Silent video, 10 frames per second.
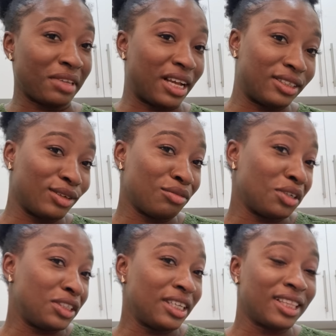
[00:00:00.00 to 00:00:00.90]
And
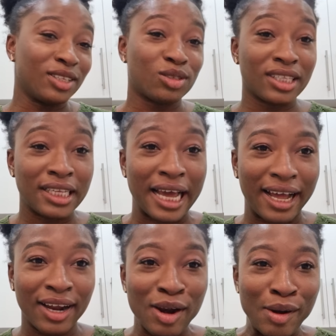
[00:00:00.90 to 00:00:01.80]
unfortunately today
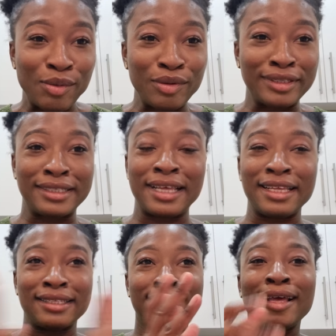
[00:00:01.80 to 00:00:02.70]
that Ruth
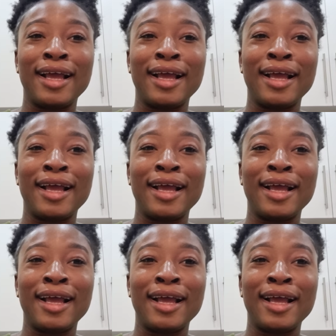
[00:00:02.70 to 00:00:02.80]
says